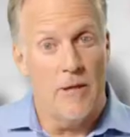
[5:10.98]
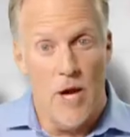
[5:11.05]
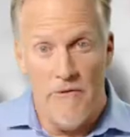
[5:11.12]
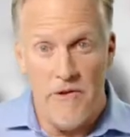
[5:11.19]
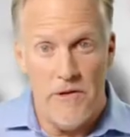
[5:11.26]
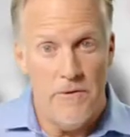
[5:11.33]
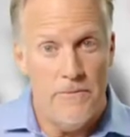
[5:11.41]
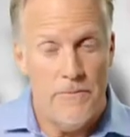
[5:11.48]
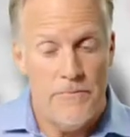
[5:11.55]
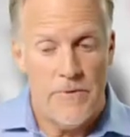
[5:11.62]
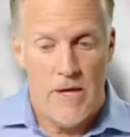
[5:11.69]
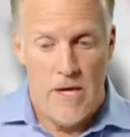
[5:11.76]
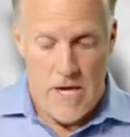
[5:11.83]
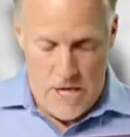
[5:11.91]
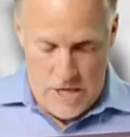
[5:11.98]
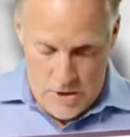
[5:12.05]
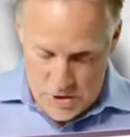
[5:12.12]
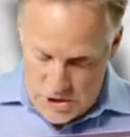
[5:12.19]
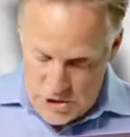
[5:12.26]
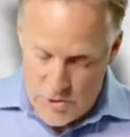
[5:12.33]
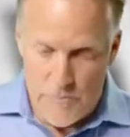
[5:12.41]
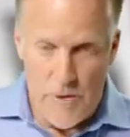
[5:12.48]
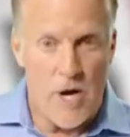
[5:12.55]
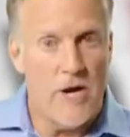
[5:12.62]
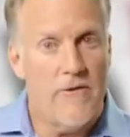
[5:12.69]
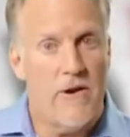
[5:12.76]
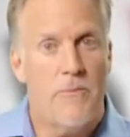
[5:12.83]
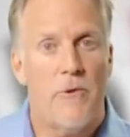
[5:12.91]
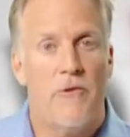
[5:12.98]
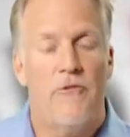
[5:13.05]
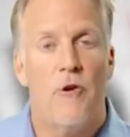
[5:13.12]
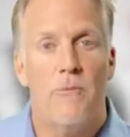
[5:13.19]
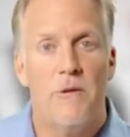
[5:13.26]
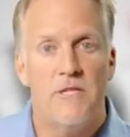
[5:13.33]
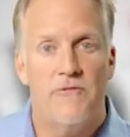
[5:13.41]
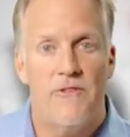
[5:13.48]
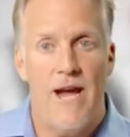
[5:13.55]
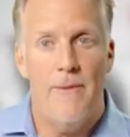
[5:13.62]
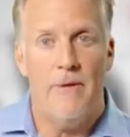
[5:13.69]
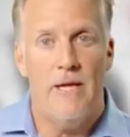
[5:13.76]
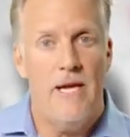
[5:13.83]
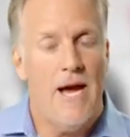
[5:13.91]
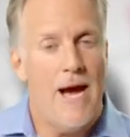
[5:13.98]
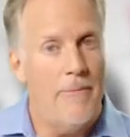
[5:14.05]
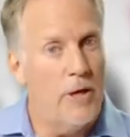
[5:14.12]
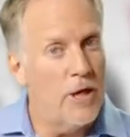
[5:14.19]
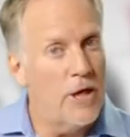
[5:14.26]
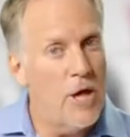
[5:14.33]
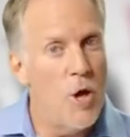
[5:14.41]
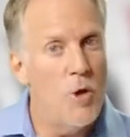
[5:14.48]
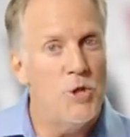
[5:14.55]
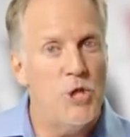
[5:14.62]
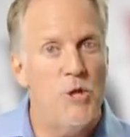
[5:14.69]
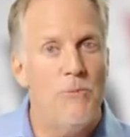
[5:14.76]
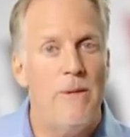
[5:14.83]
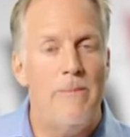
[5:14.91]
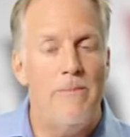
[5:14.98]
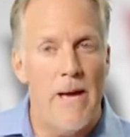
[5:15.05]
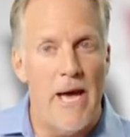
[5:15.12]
I love you. You're still part of our performance family. I'm gonna coach you to be